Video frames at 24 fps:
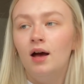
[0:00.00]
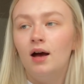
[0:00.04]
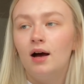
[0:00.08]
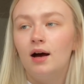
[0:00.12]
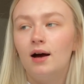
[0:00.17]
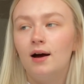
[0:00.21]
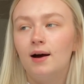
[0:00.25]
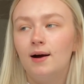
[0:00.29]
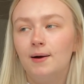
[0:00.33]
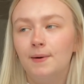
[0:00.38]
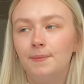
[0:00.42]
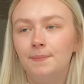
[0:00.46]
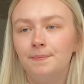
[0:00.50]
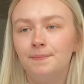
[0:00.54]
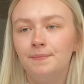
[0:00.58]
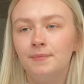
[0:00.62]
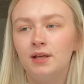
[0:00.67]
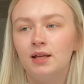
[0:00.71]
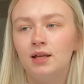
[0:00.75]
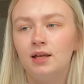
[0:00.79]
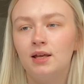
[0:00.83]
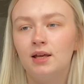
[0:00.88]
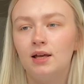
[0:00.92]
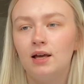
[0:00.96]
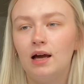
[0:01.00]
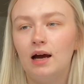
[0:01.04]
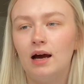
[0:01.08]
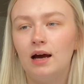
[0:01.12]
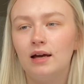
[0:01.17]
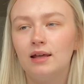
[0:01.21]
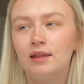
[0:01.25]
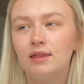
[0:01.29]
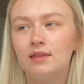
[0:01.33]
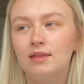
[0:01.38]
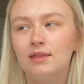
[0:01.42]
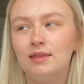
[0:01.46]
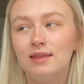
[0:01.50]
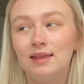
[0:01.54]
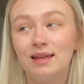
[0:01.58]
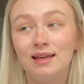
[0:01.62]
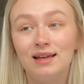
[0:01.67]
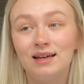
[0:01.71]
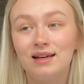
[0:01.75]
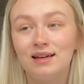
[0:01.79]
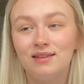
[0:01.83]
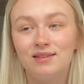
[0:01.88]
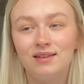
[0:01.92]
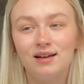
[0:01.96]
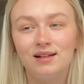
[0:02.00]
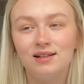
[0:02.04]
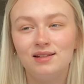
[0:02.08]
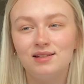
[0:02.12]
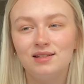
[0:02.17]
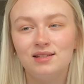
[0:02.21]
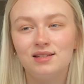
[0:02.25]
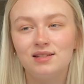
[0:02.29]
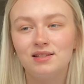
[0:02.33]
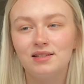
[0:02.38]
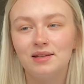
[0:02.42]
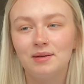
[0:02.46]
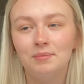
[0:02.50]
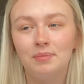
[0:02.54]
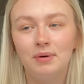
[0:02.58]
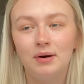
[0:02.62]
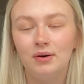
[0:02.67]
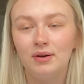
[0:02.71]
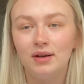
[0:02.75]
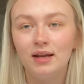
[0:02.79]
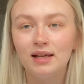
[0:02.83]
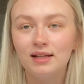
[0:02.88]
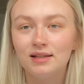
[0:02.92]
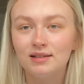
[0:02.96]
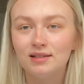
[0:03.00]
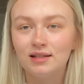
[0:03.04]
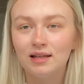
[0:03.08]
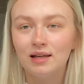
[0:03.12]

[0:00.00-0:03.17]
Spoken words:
I think that's about it.